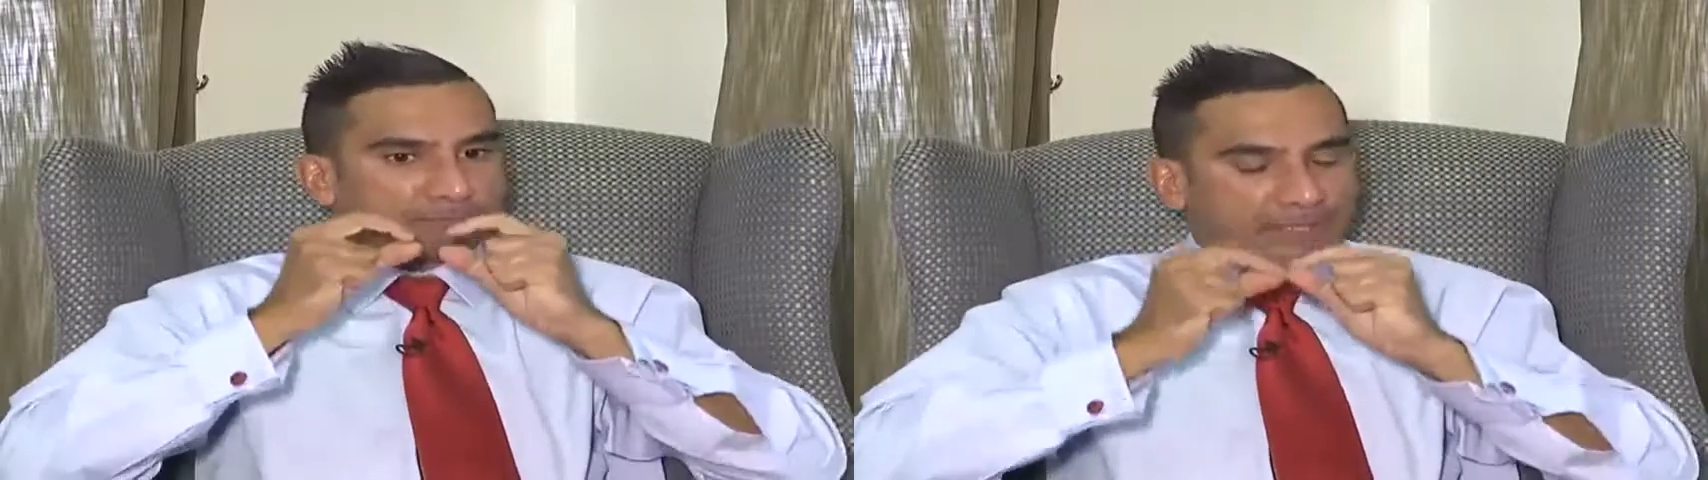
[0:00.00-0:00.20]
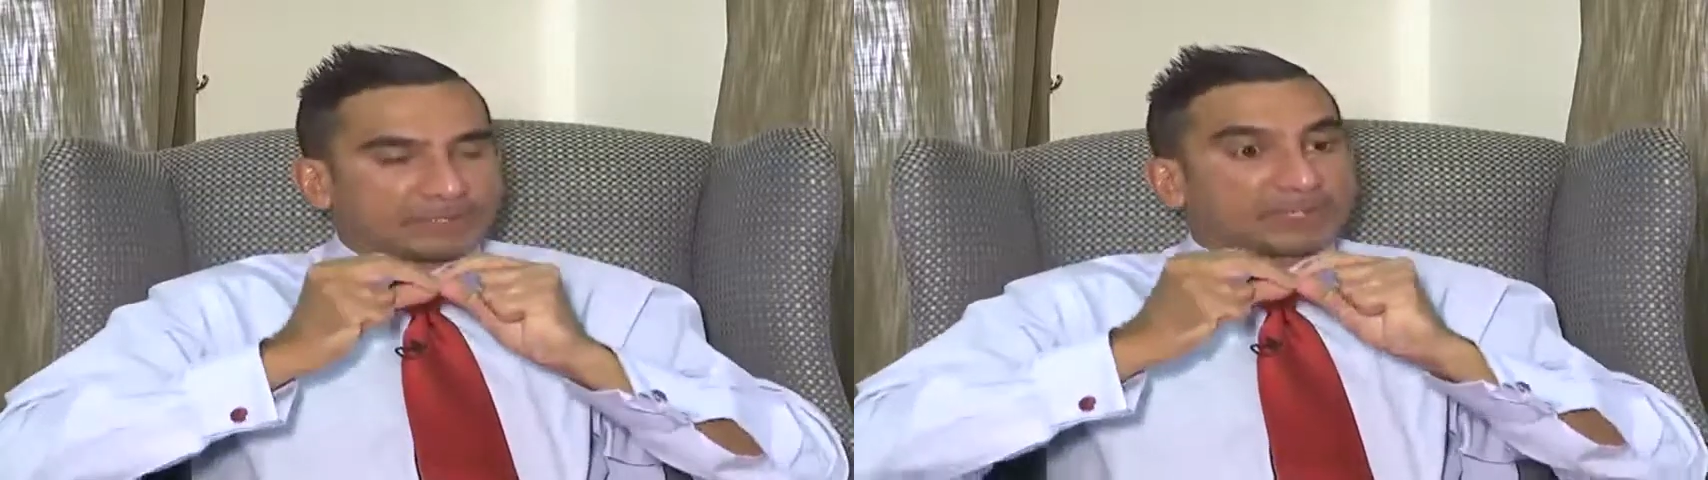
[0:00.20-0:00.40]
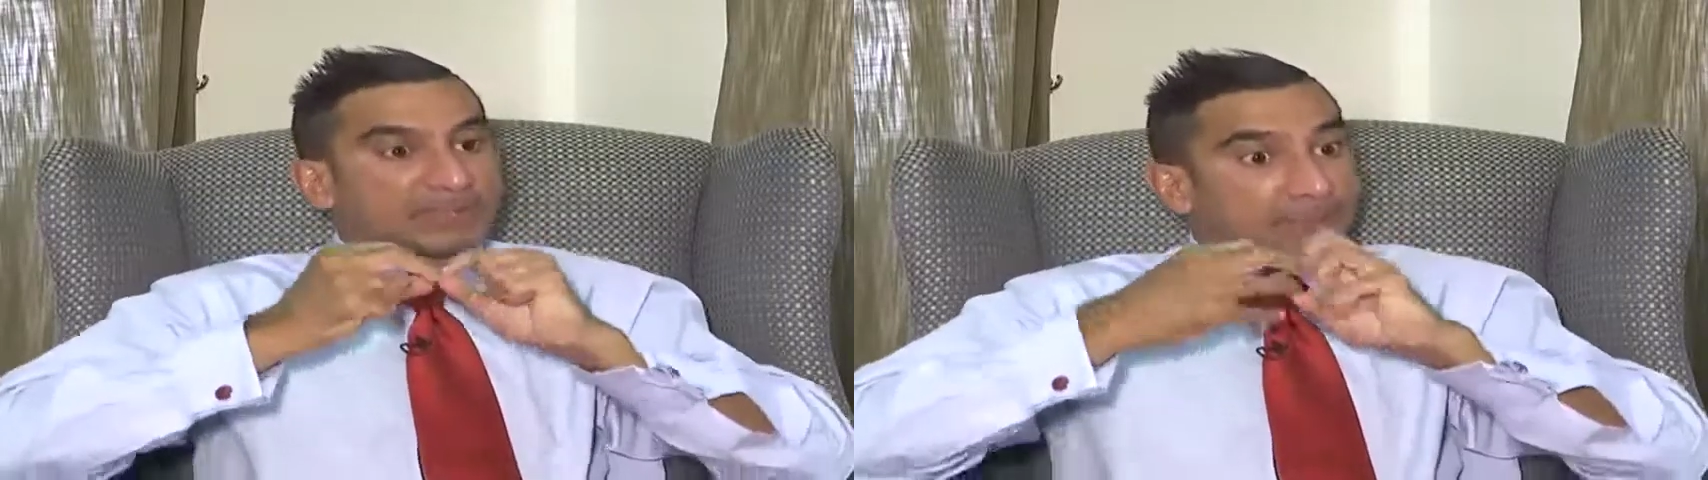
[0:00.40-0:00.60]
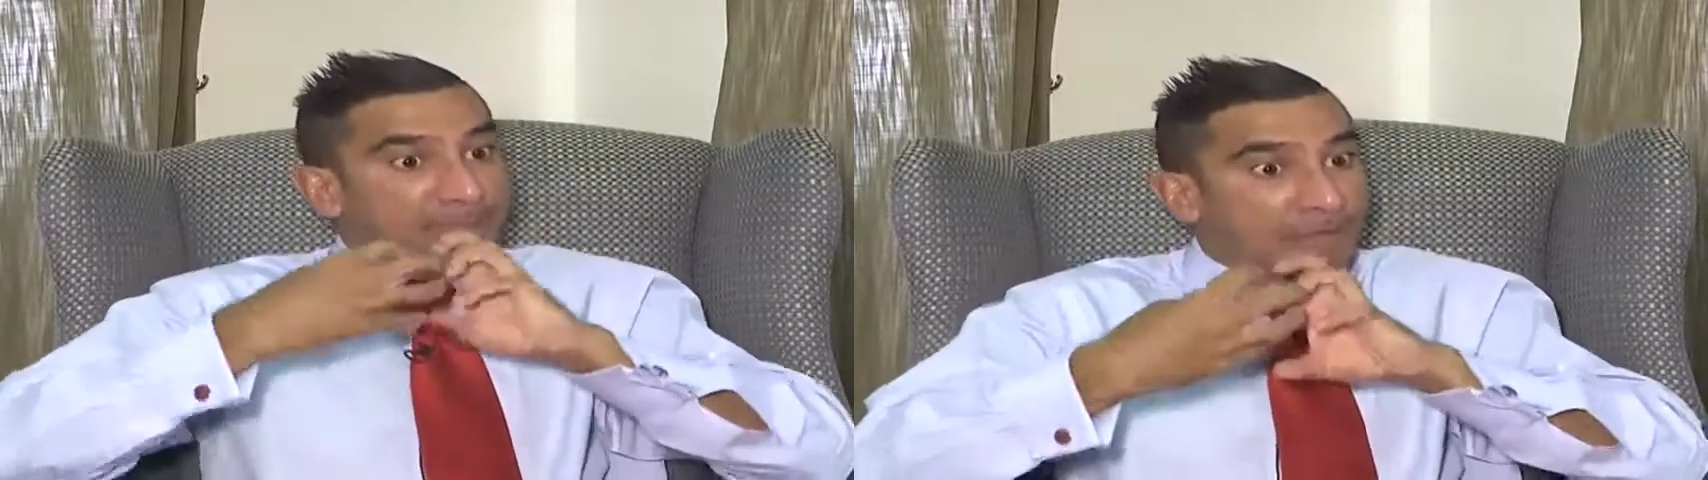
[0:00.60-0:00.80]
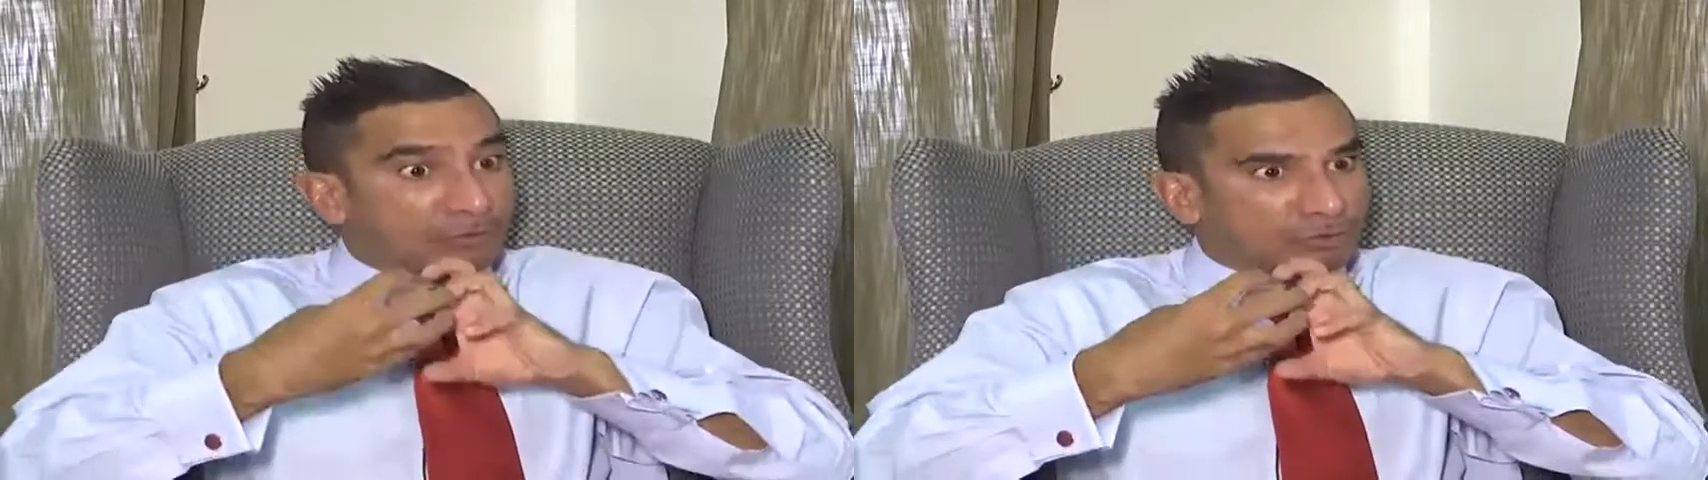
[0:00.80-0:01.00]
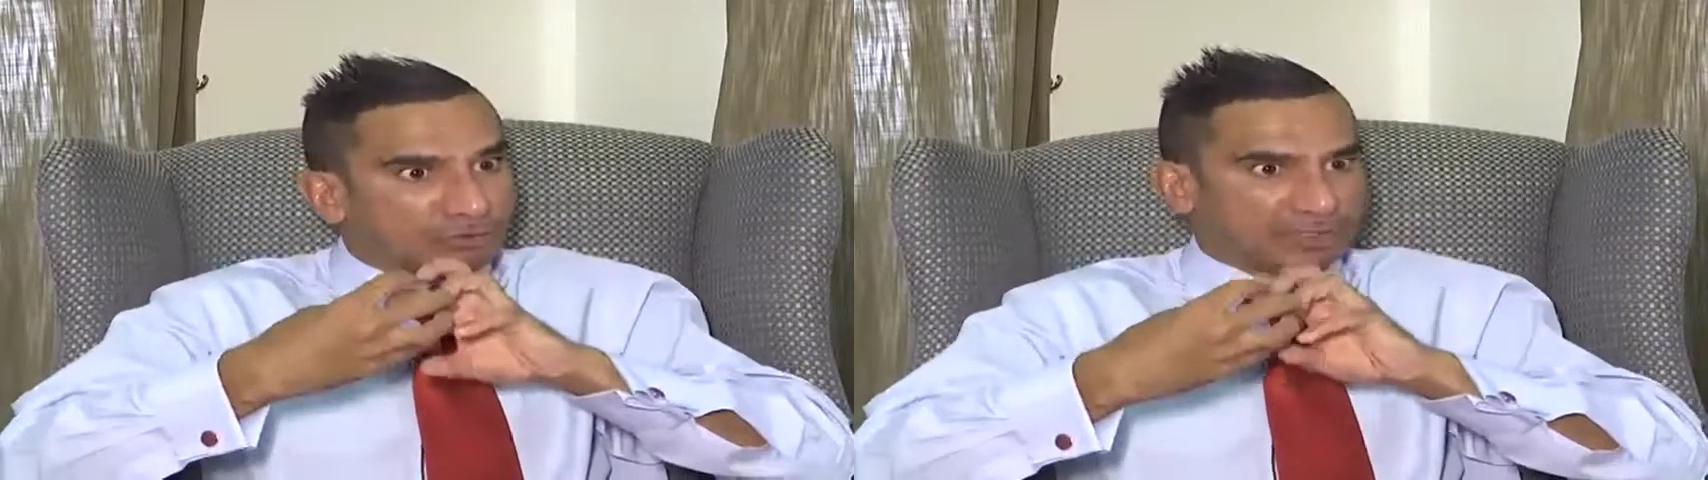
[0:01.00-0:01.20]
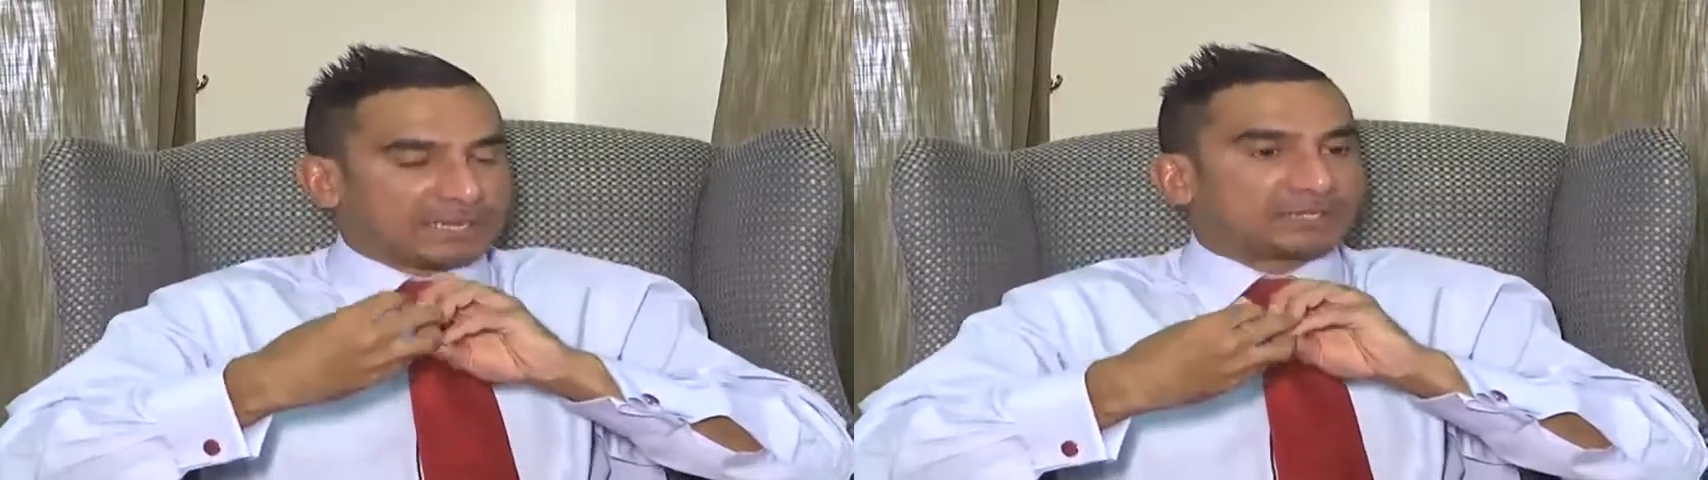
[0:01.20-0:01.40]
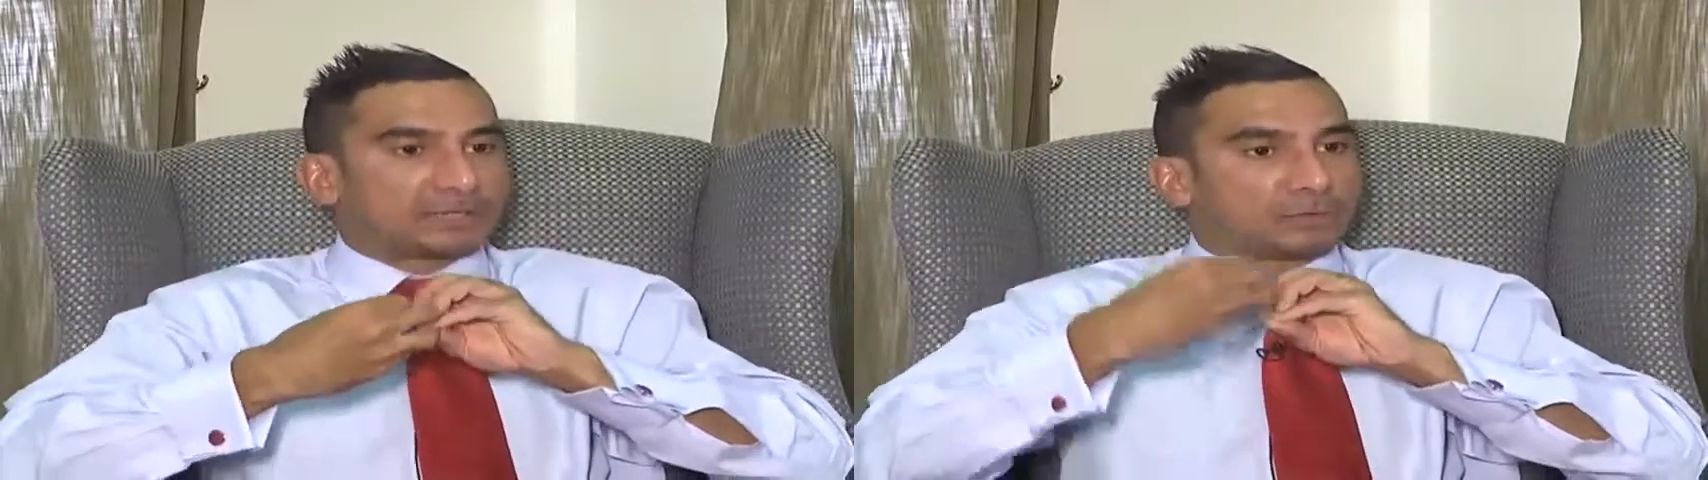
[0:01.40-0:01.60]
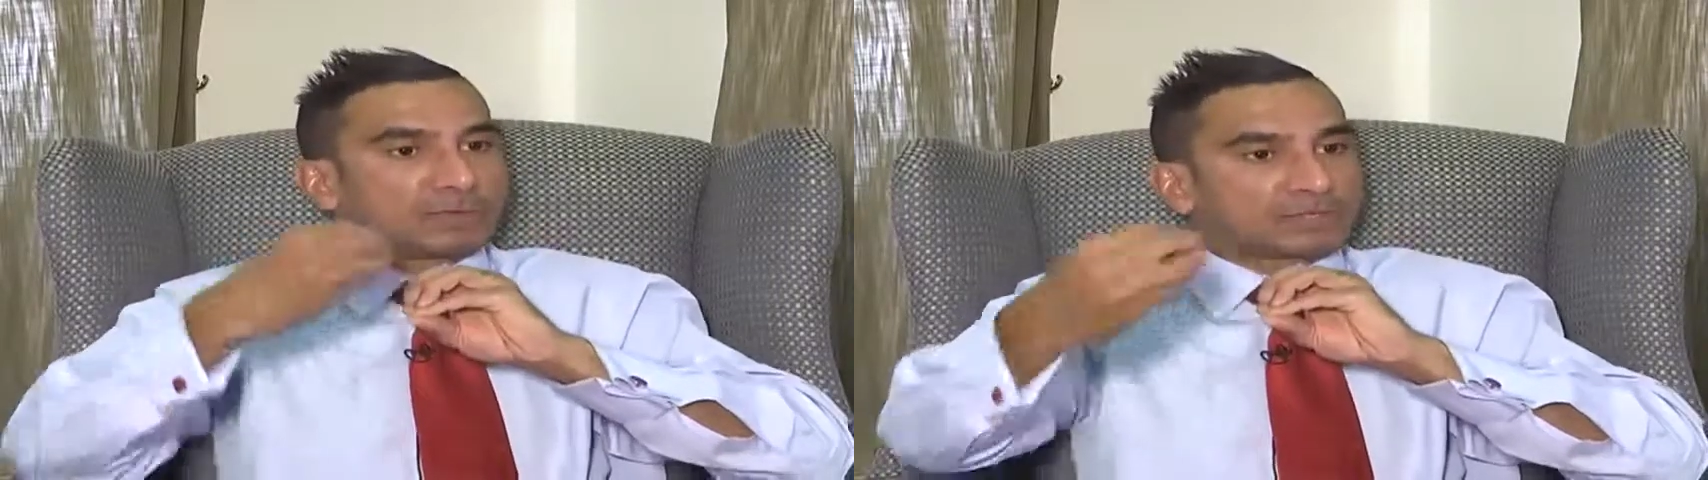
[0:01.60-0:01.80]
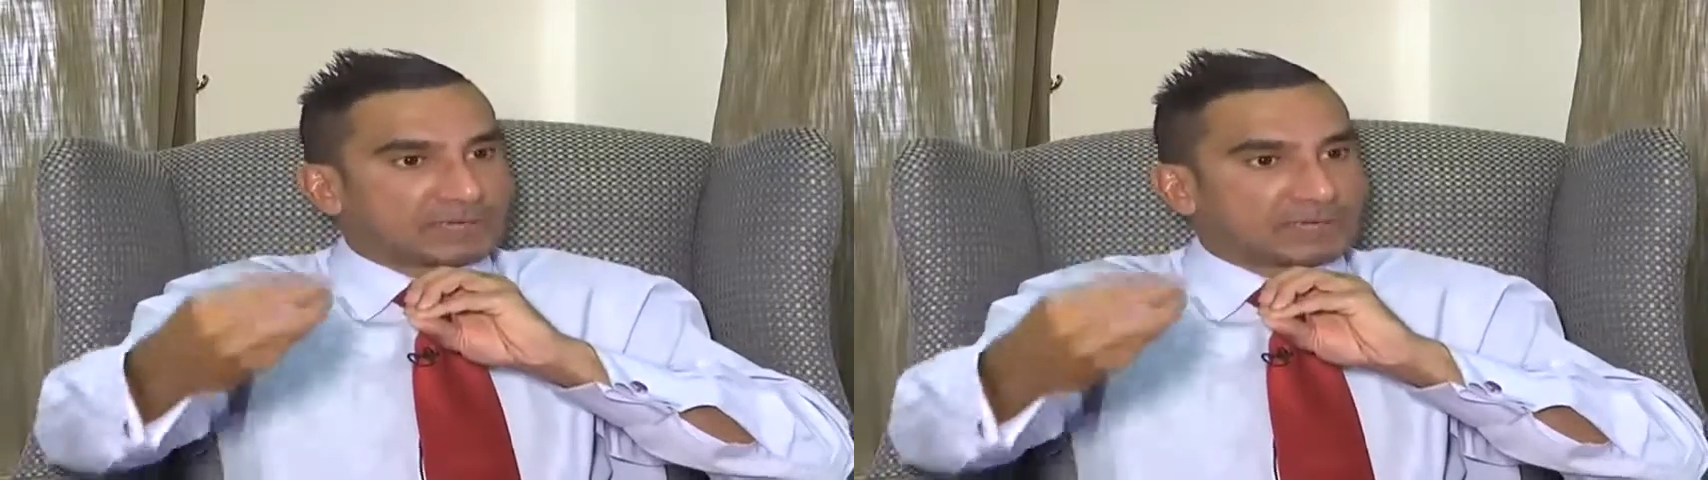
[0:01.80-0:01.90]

bits and the amount of data that we're